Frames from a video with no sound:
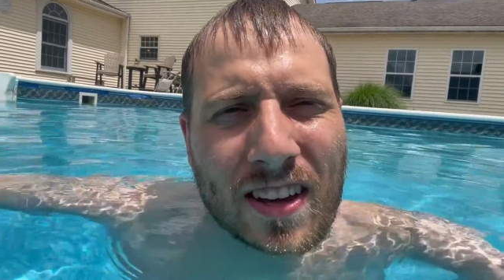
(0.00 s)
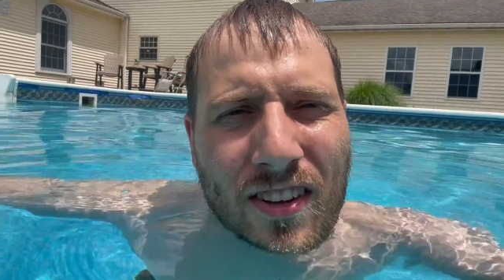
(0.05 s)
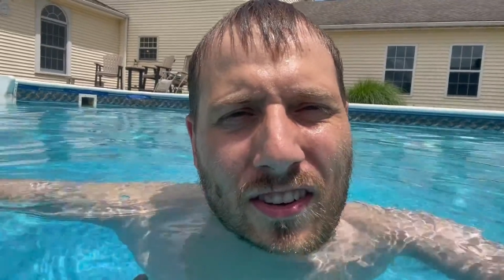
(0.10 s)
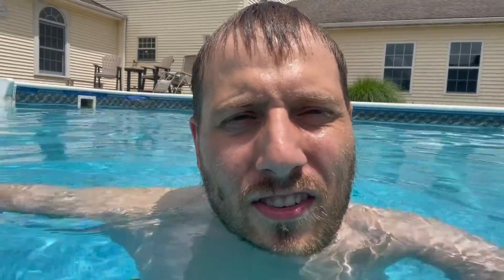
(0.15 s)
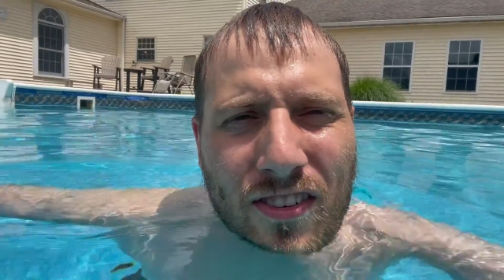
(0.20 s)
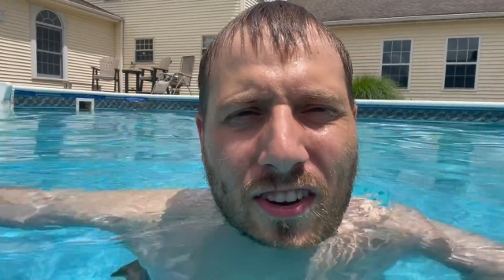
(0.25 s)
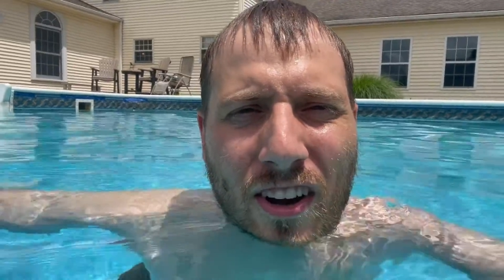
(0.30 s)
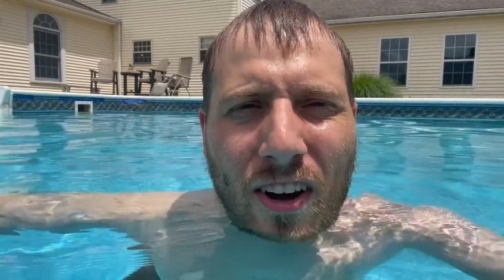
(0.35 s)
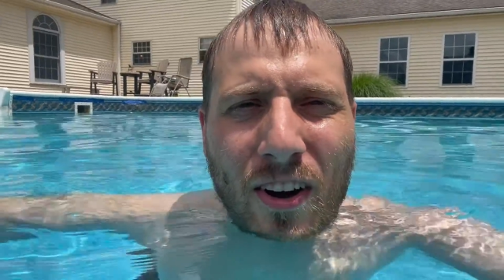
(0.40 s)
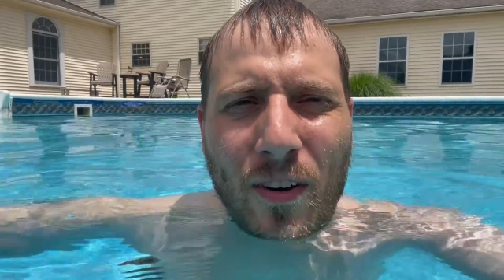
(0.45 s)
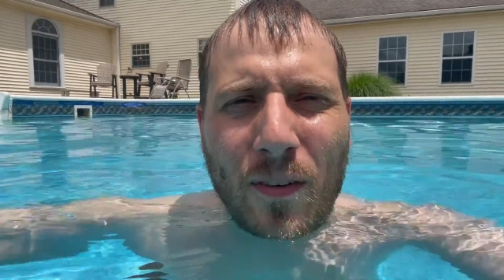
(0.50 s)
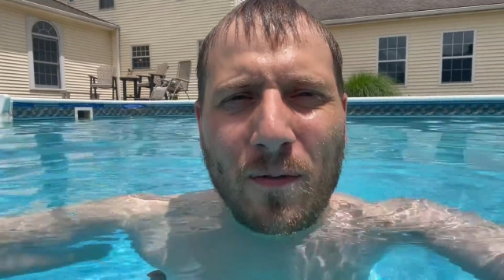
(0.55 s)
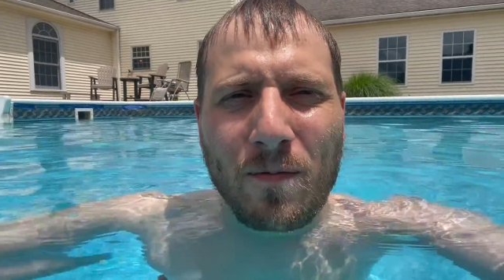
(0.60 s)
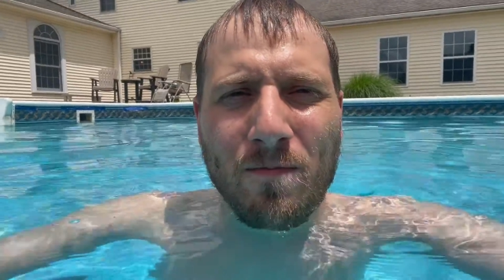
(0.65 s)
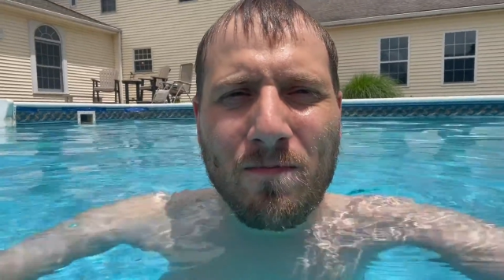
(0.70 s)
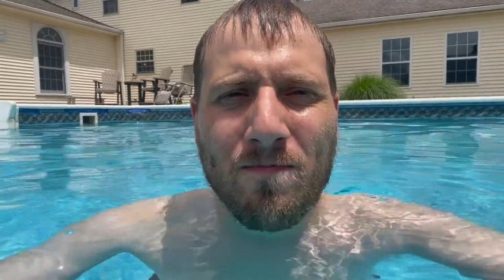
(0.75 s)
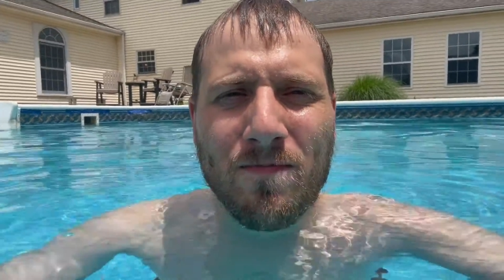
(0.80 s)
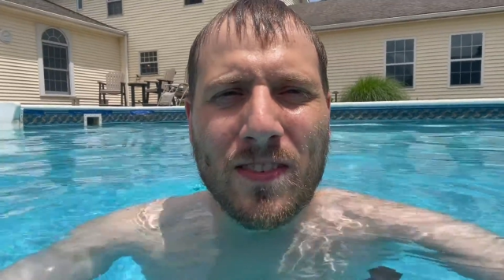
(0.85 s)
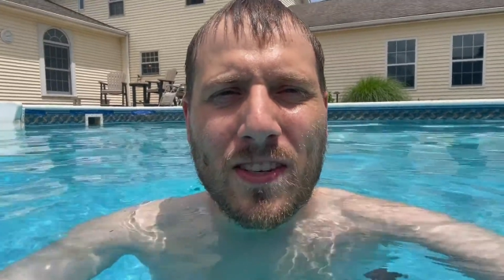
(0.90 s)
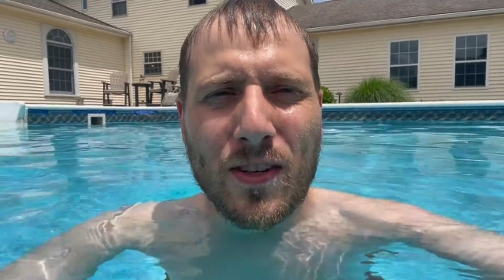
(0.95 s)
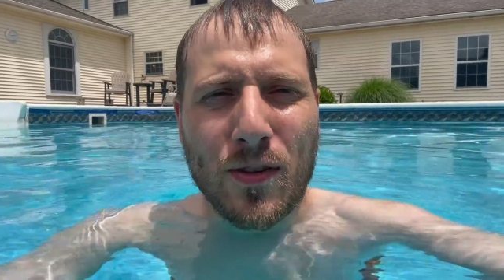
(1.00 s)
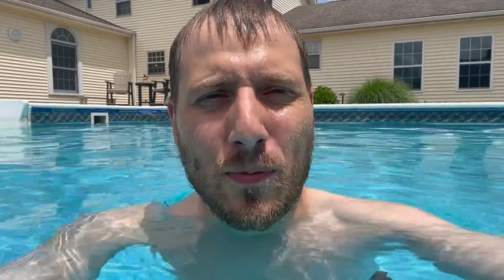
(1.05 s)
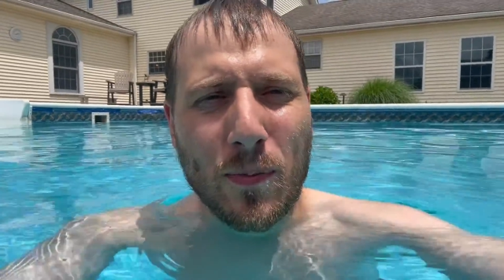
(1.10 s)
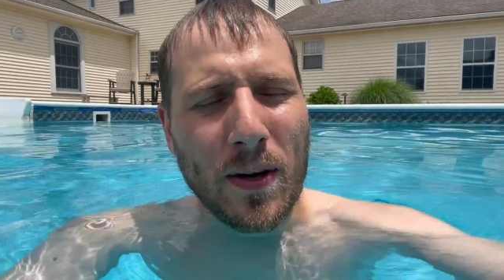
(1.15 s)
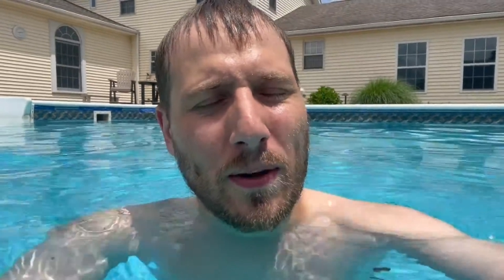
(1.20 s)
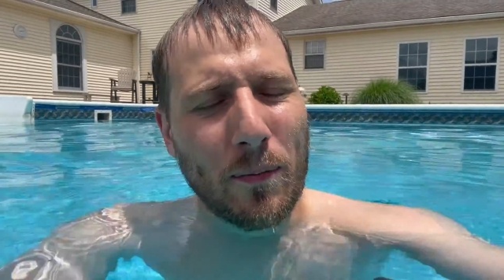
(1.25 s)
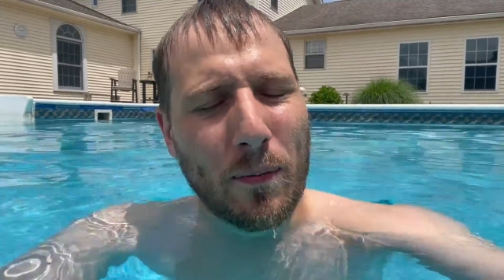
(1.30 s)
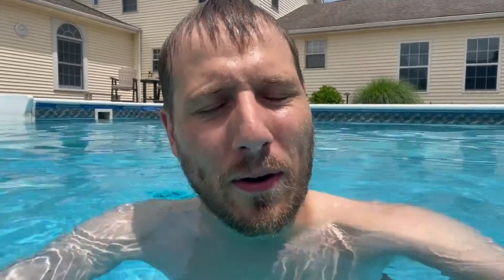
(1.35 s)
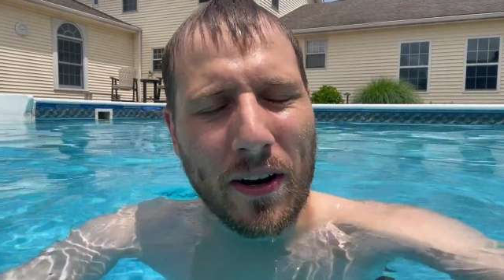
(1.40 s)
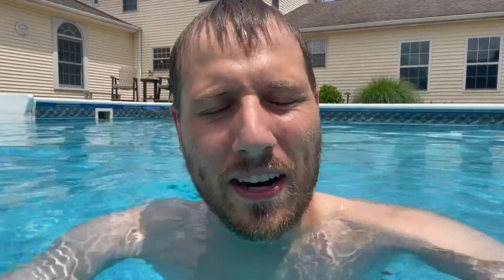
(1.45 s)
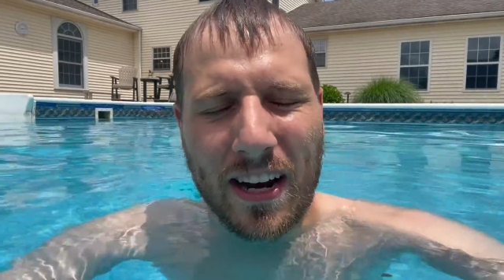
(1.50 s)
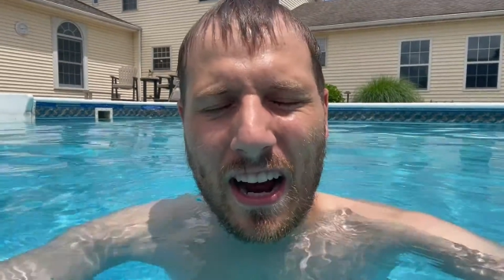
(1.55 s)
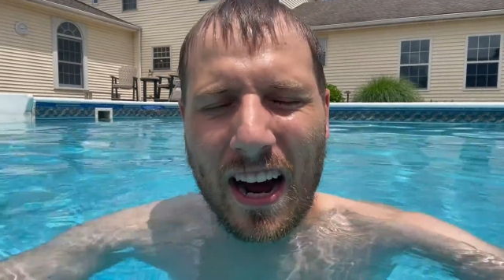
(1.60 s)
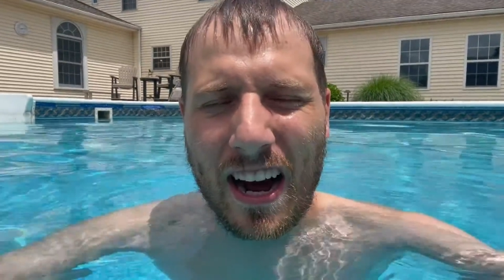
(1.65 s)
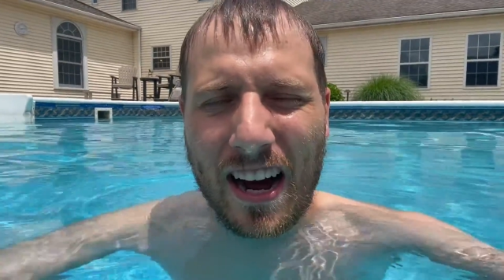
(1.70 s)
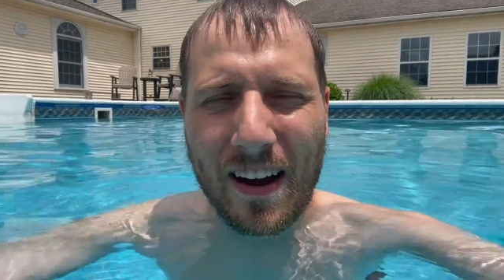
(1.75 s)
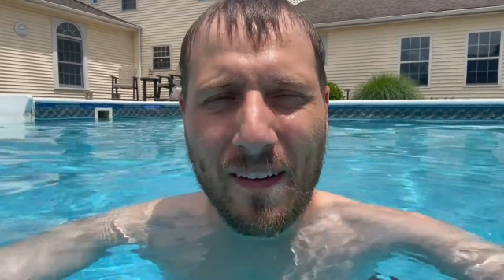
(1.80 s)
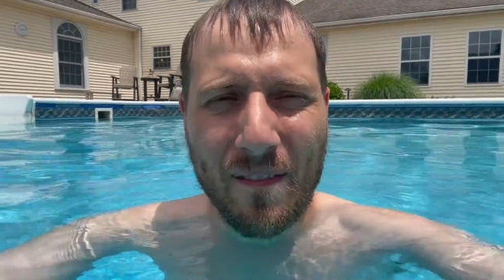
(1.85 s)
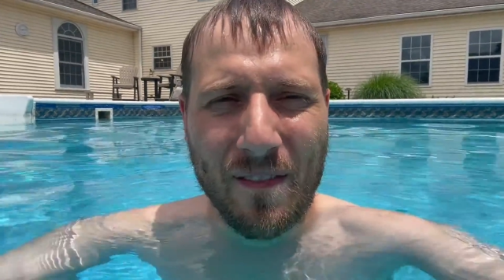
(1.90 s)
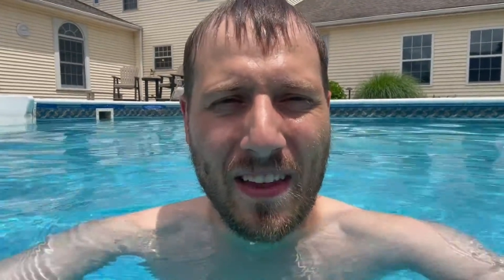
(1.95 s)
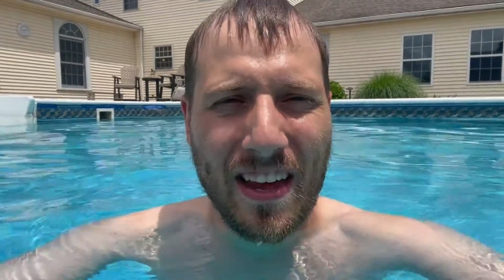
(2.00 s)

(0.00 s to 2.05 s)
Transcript: So it's been pretty hot